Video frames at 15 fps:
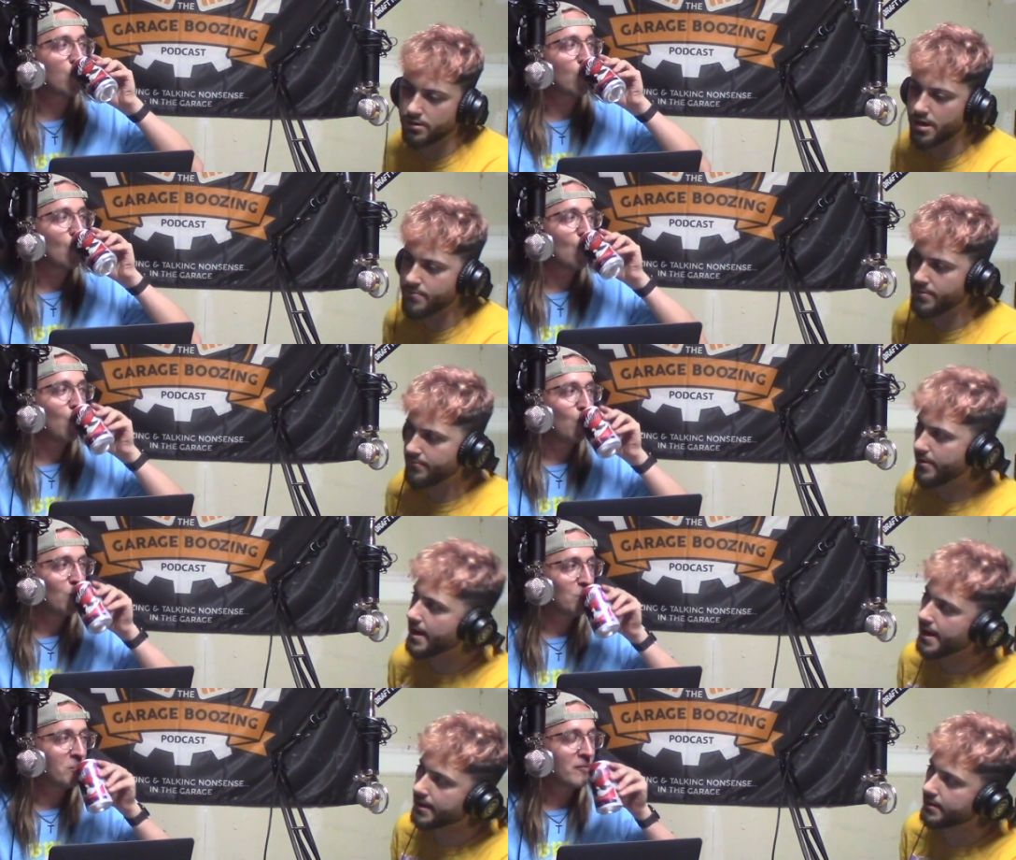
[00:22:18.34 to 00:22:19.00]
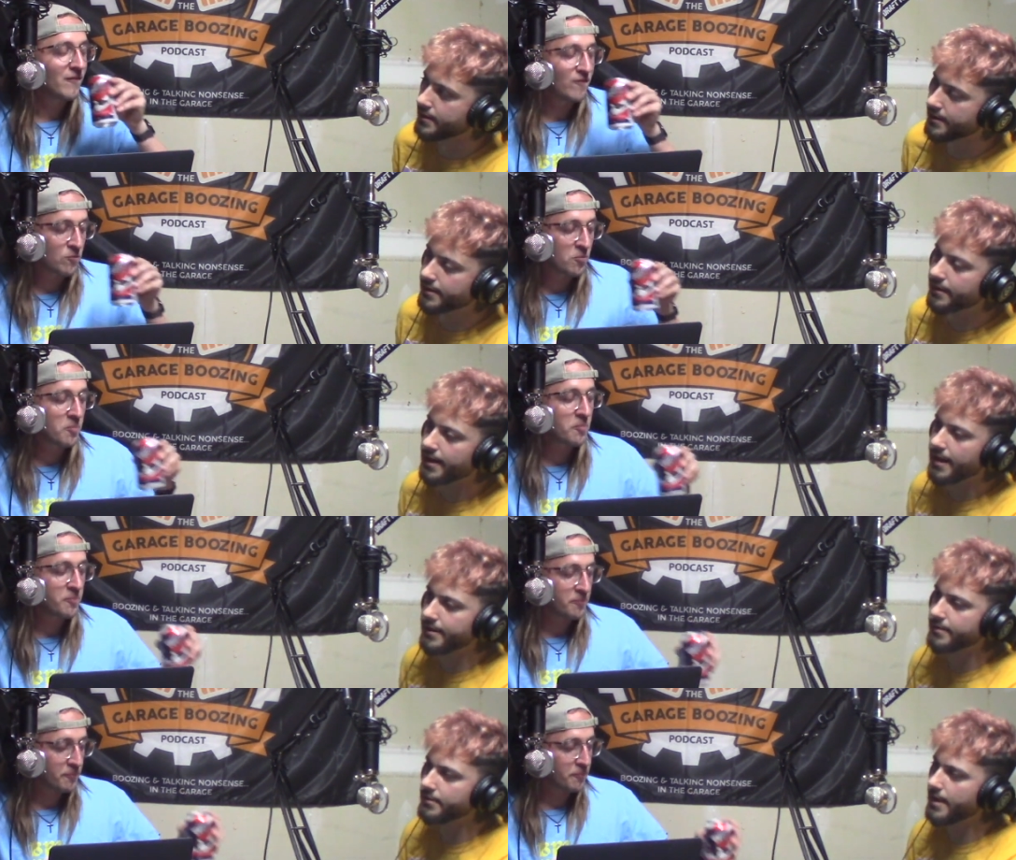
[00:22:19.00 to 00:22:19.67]
Speaker 1: coming back. Like, it
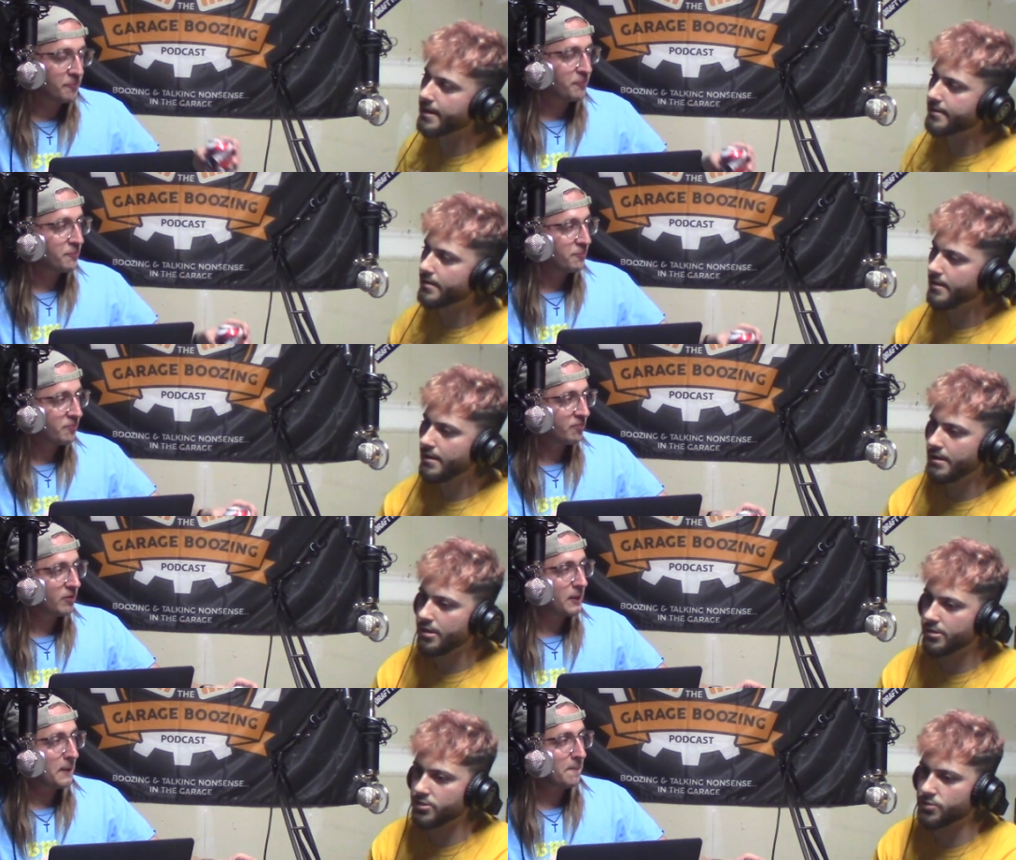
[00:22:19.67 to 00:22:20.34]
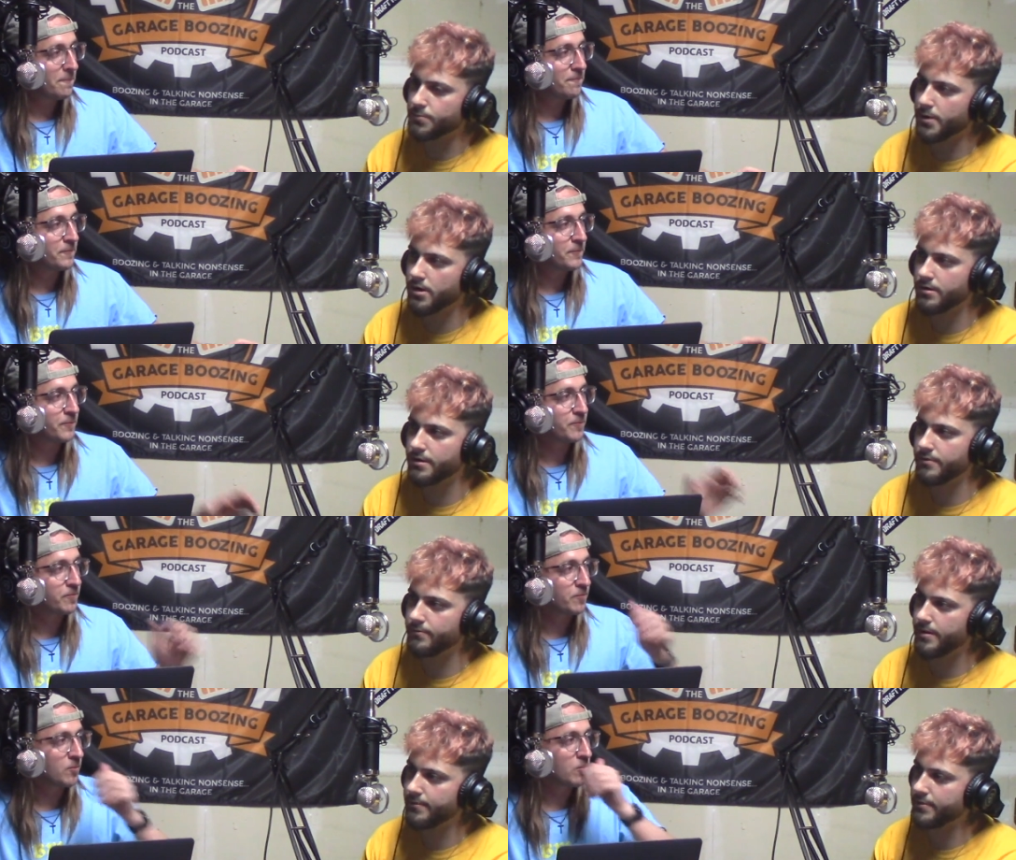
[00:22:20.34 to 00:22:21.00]
kind of let a spark
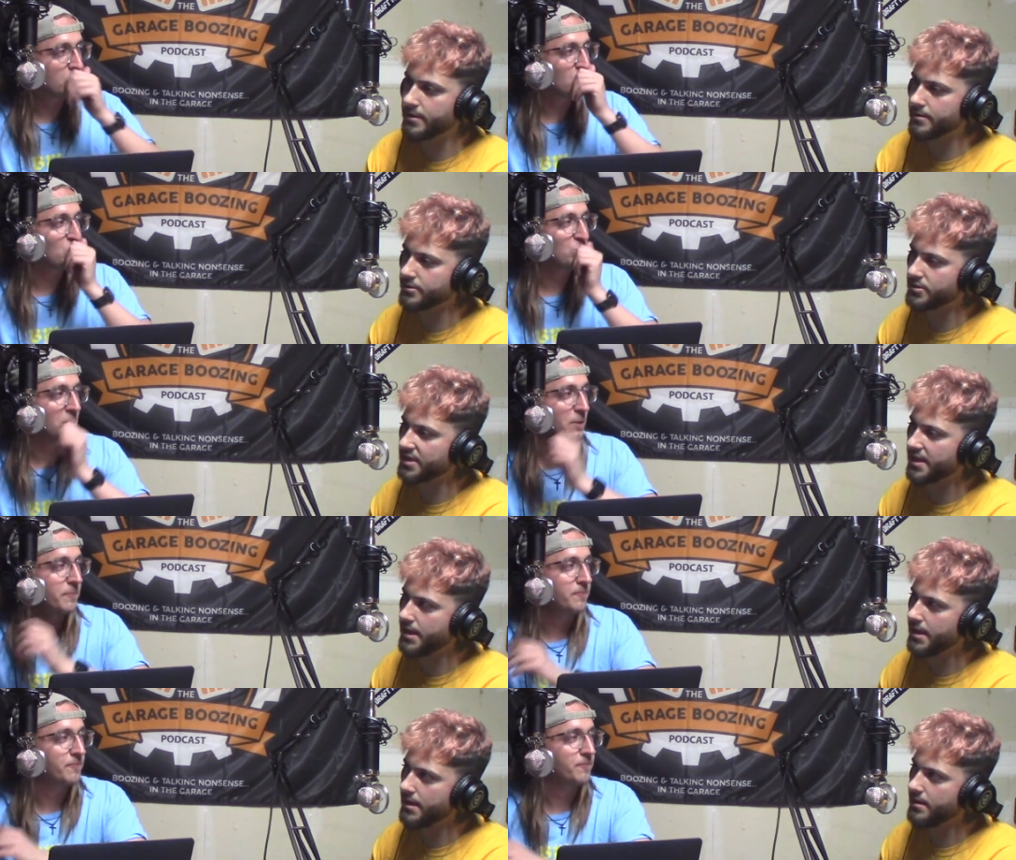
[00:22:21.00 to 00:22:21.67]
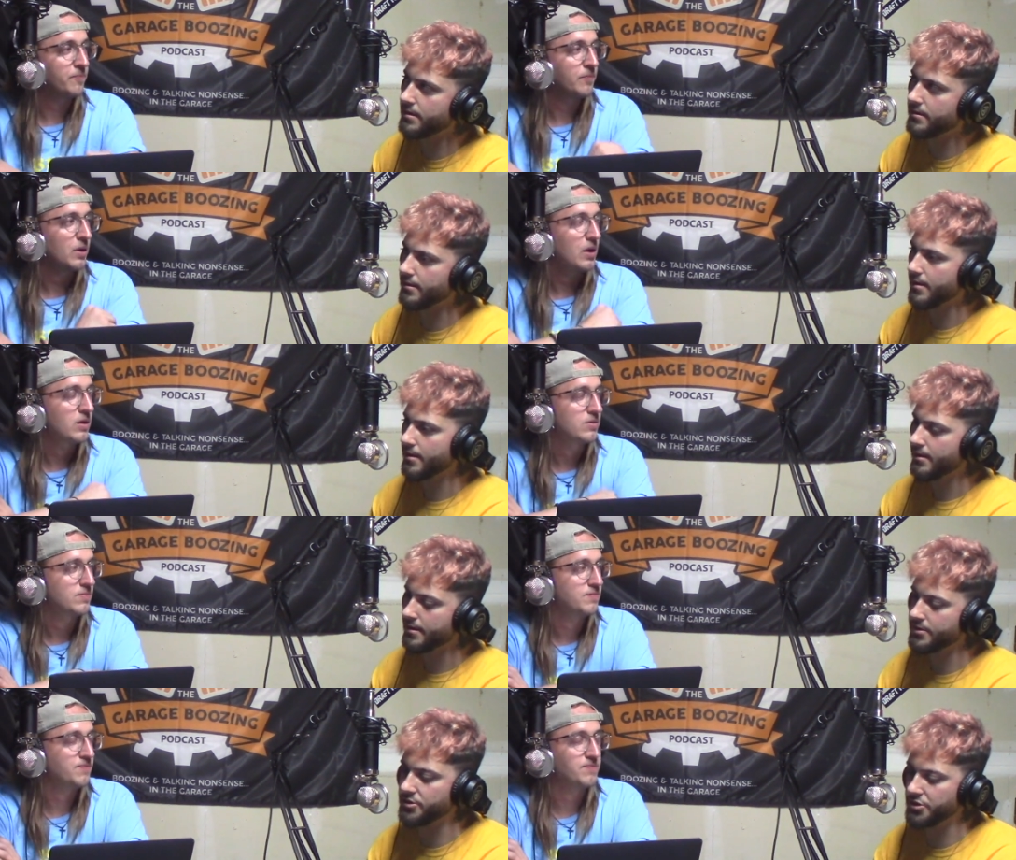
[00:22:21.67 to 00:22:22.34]
in me because he
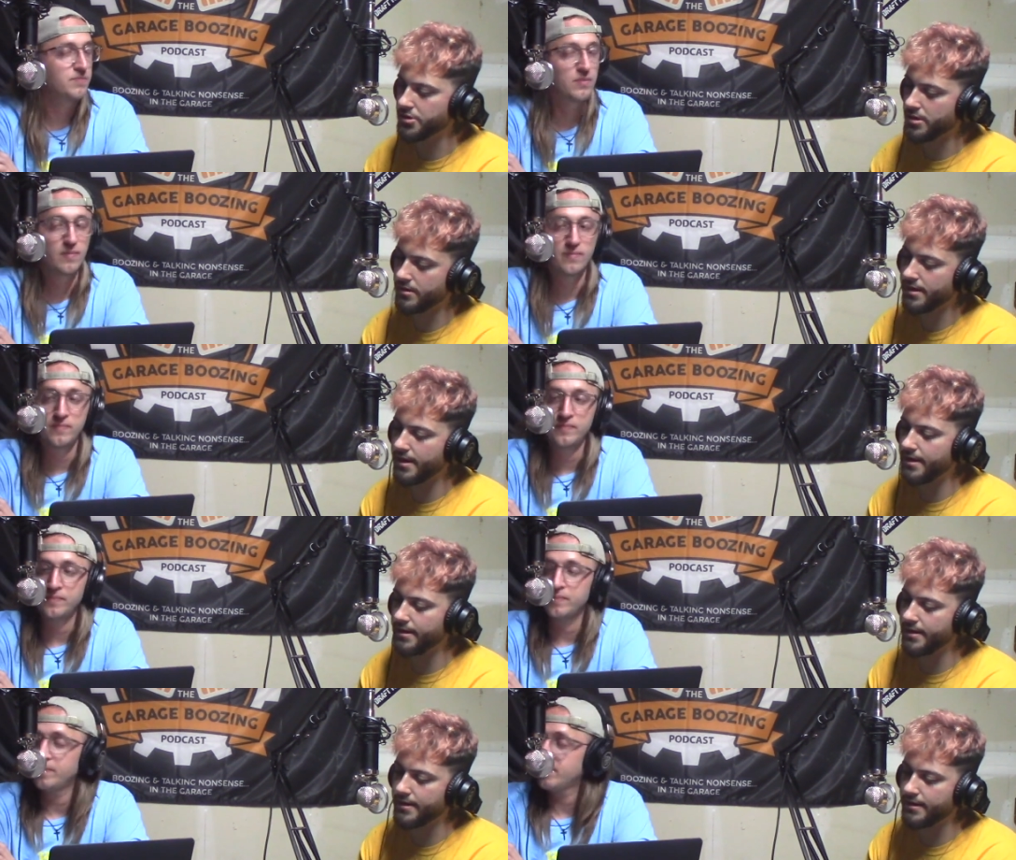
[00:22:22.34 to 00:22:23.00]
is young in it,